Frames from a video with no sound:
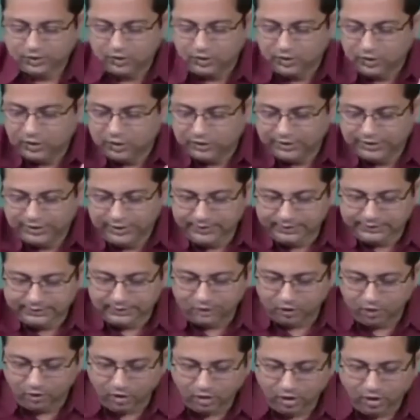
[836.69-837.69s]
So,
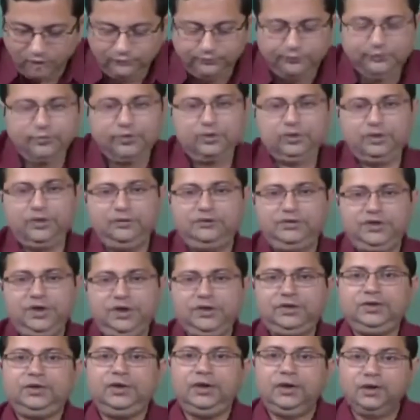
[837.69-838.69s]
this all four
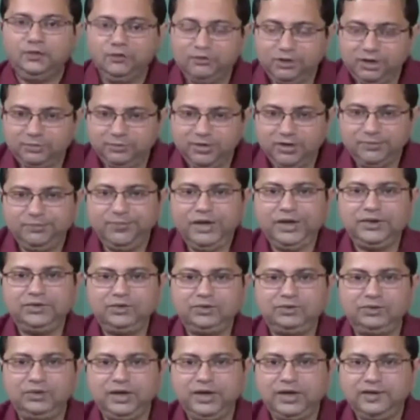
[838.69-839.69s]
of this will be
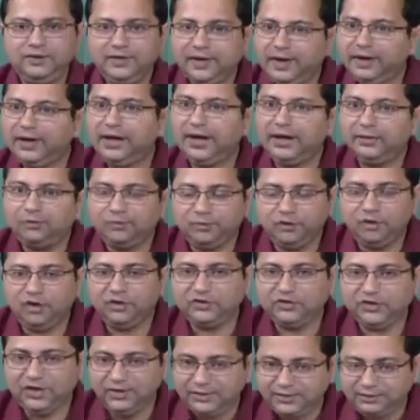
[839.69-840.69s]
mixed together and
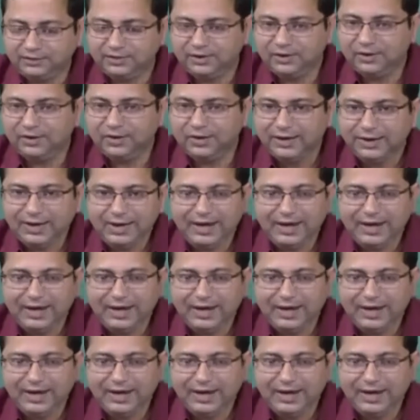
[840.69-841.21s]
processed,